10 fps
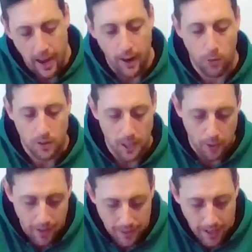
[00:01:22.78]
It will tell
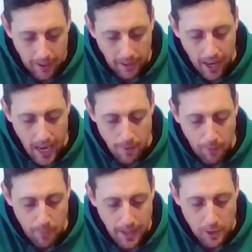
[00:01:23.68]
you at the end of the game if
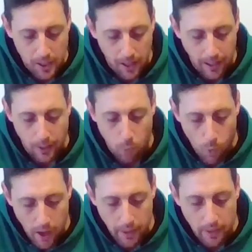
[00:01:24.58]
you manage to collect
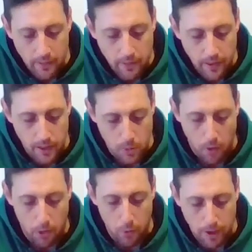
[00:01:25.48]
1, it's
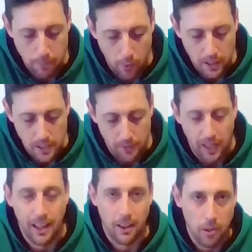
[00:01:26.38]
worth 3 points. If you
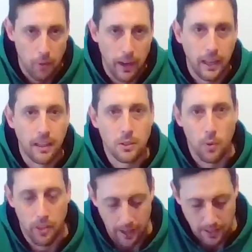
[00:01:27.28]
collect 3, it's
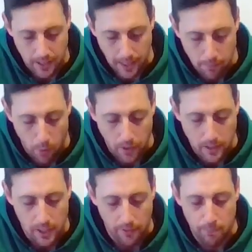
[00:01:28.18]
worth 18 points.